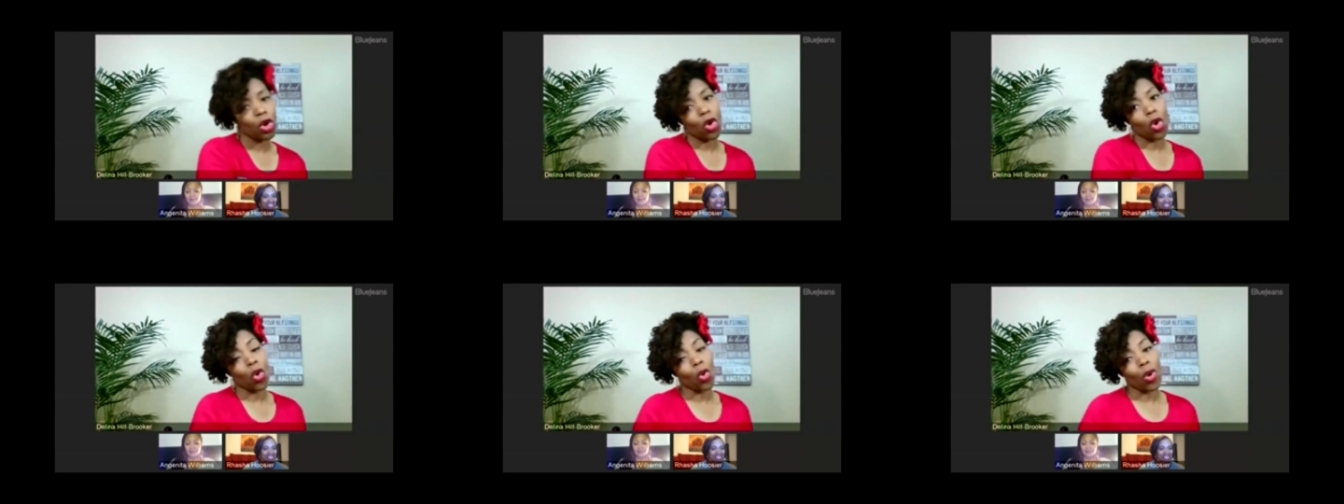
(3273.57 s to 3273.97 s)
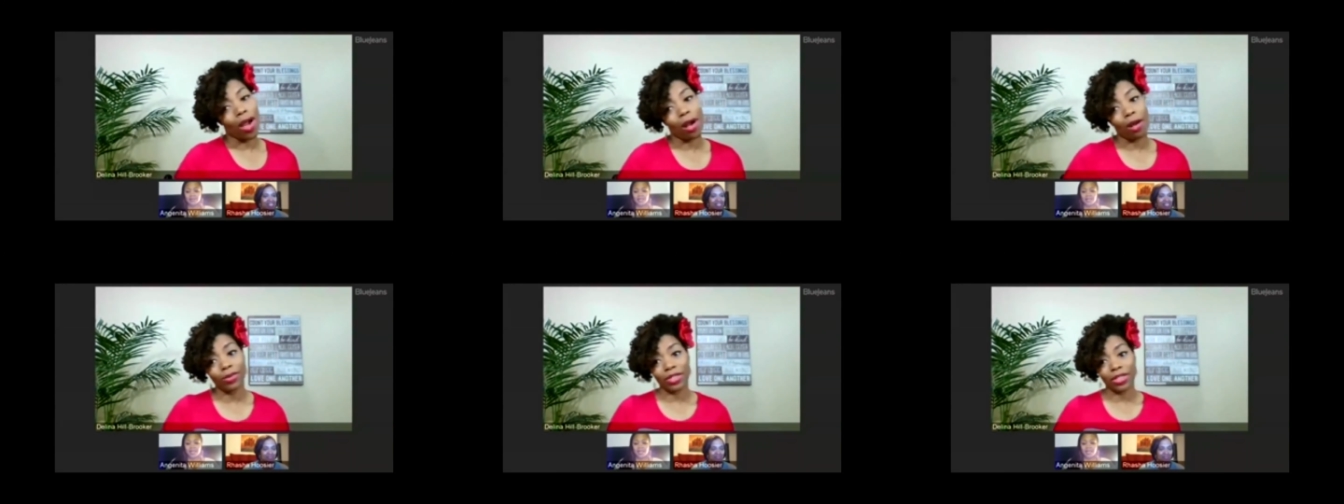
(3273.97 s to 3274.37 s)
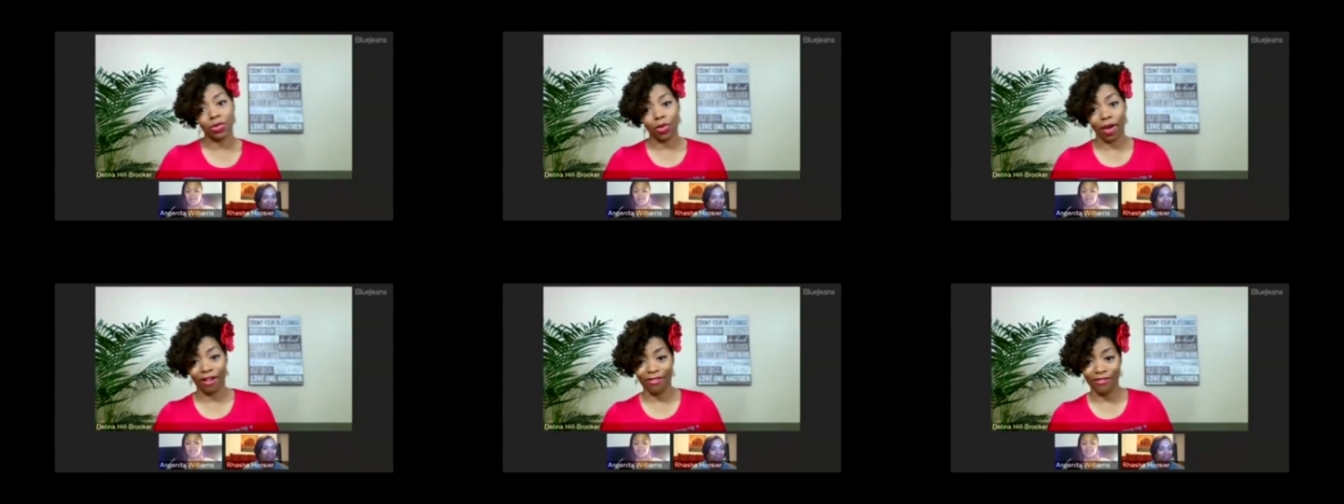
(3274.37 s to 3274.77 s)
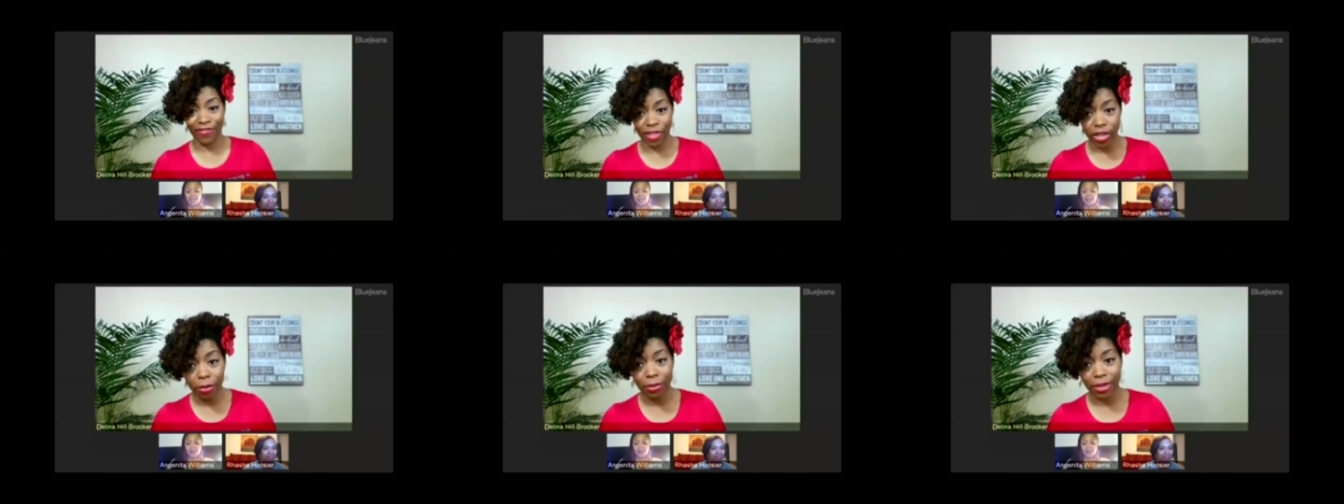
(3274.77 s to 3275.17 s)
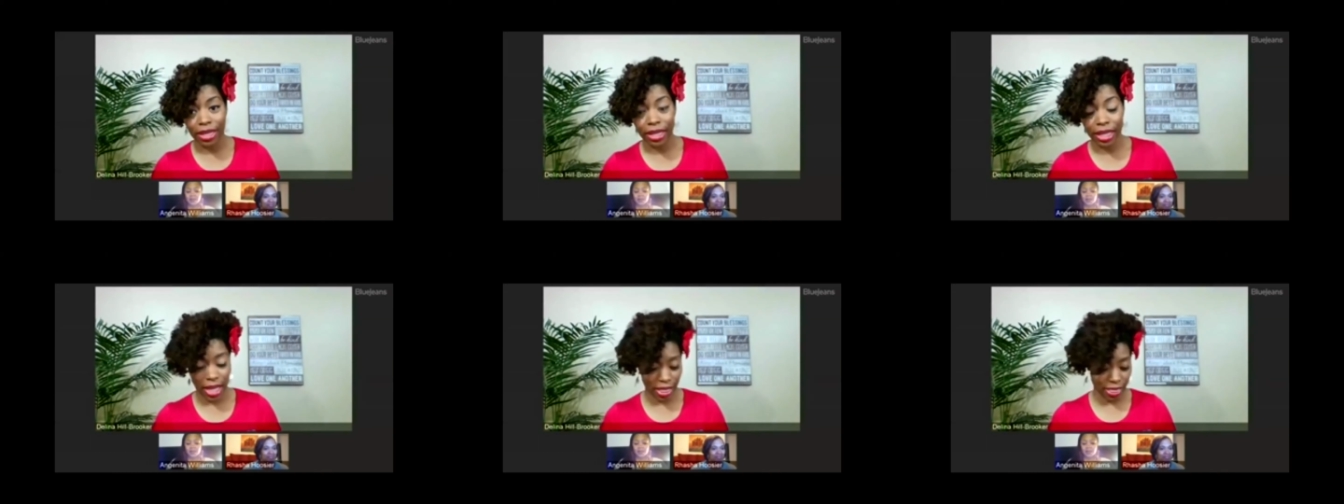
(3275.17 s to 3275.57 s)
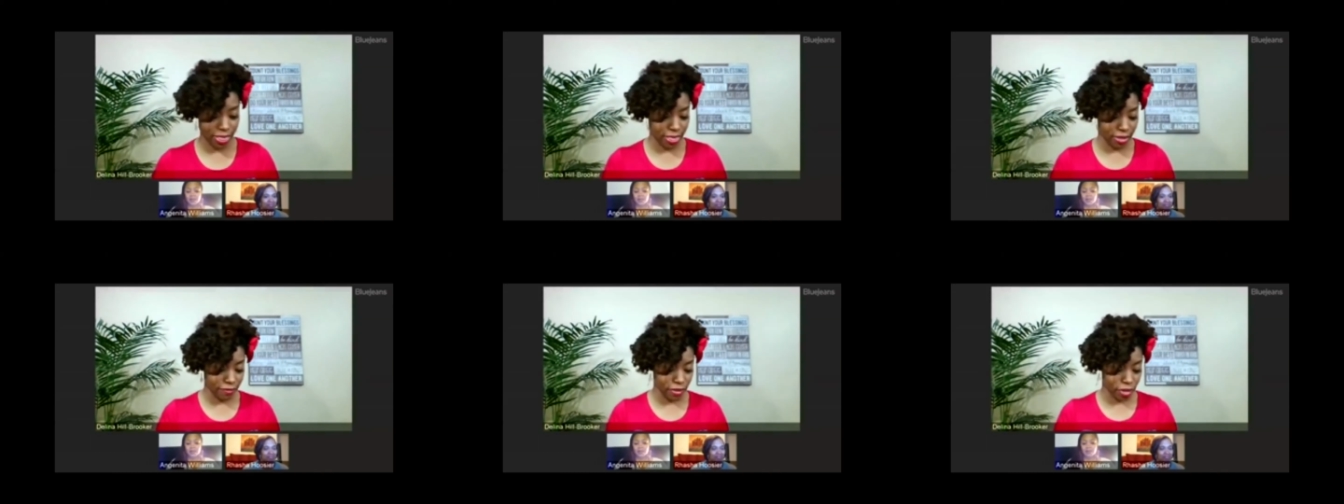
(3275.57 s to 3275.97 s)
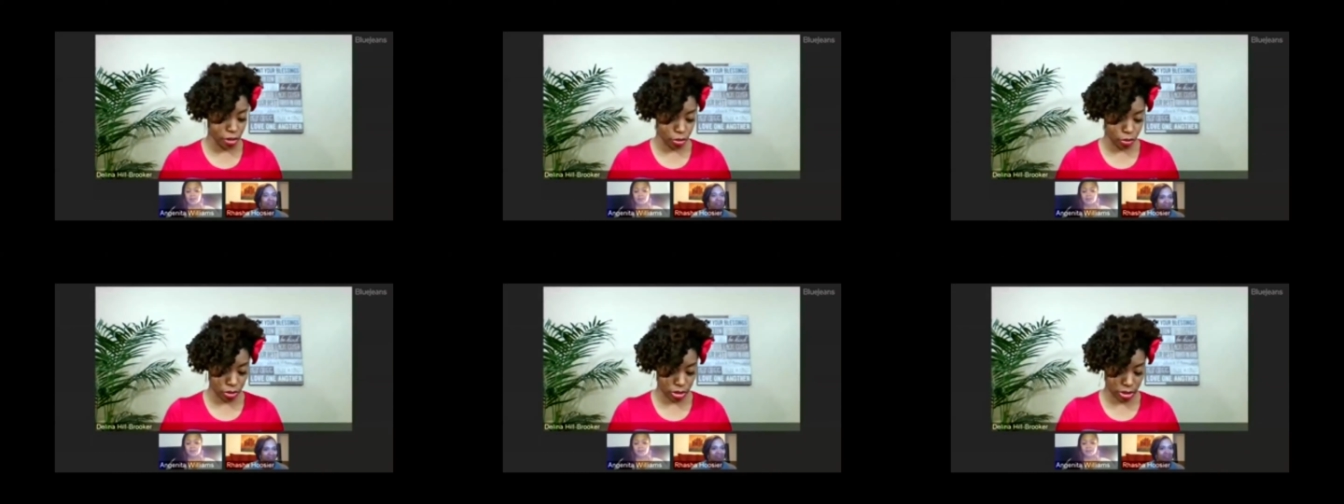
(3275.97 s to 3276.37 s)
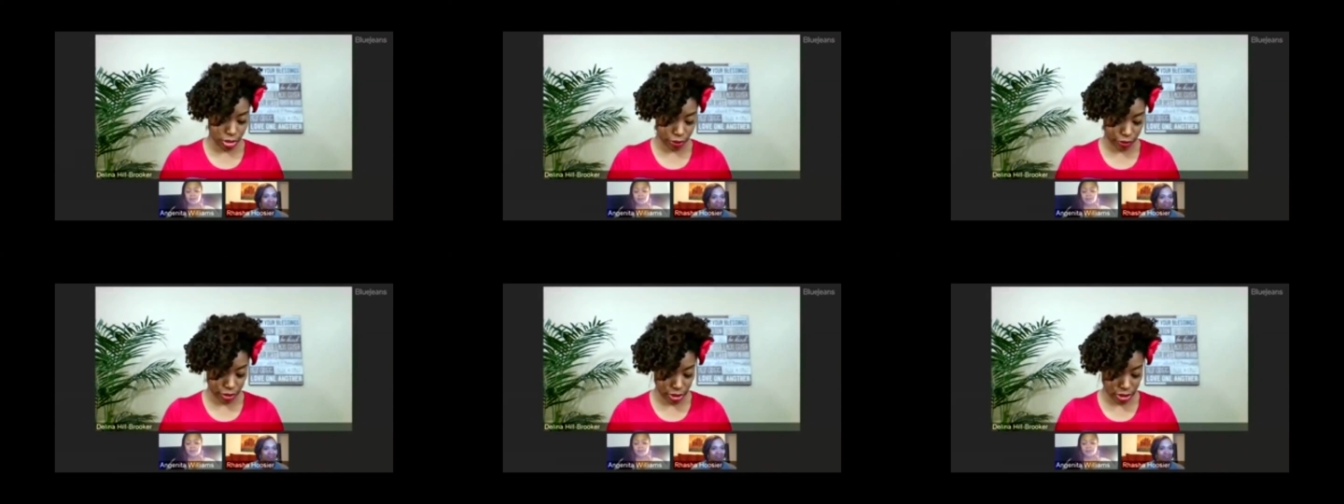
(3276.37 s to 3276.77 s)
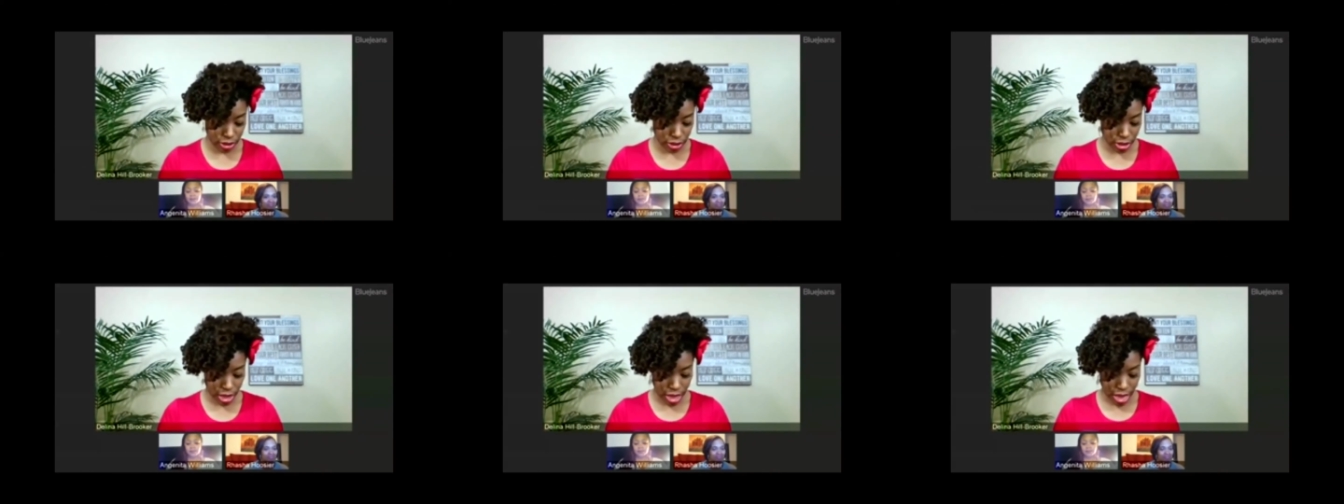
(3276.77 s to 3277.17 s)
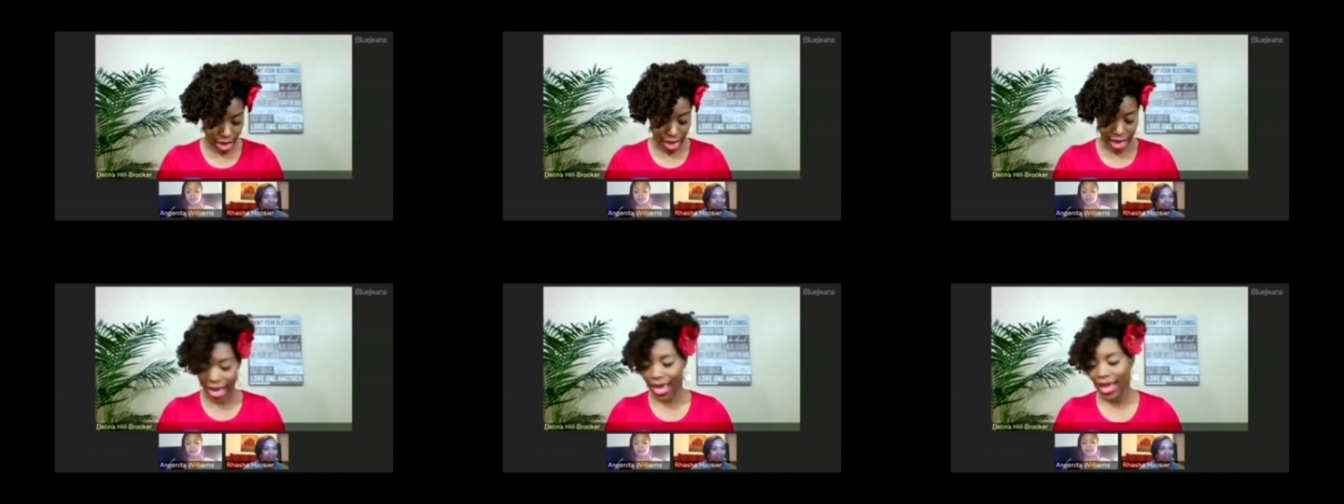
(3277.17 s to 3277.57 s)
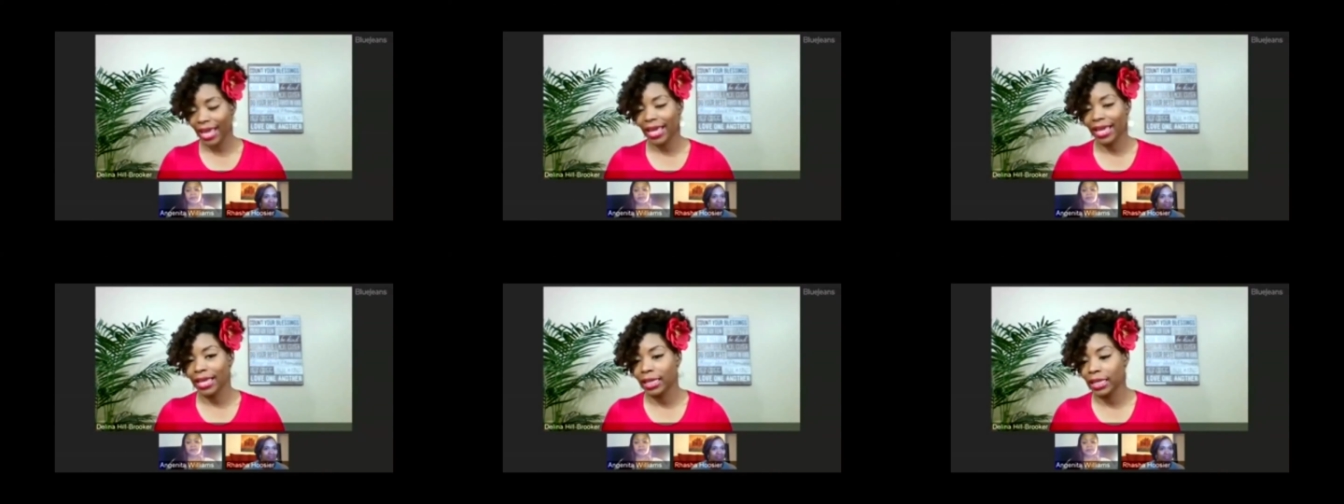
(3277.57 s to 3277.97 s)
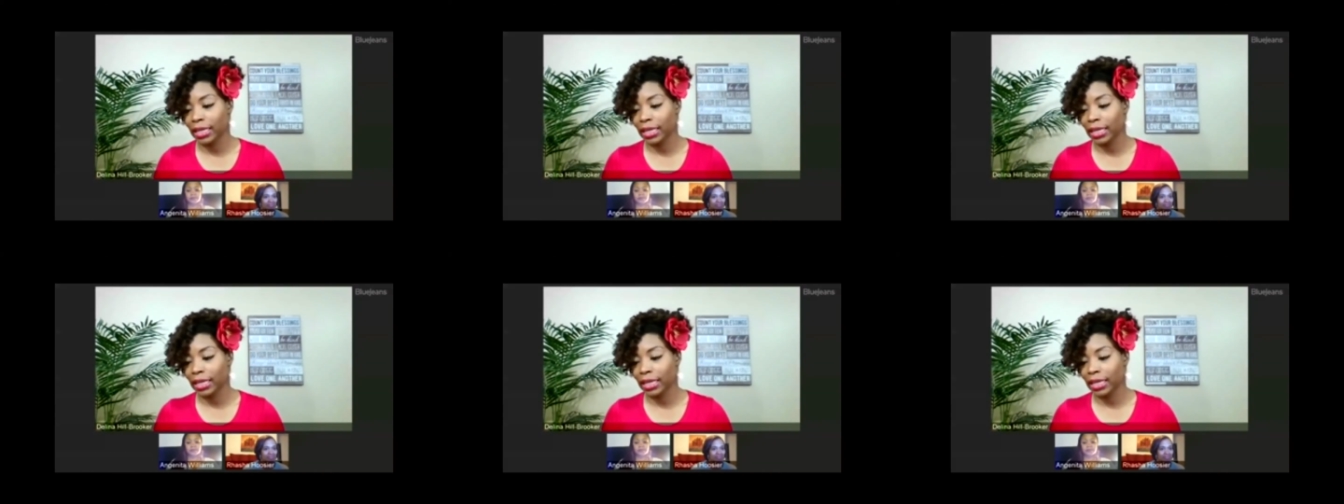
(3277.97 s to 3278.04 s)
who helped us while filming the visual series. And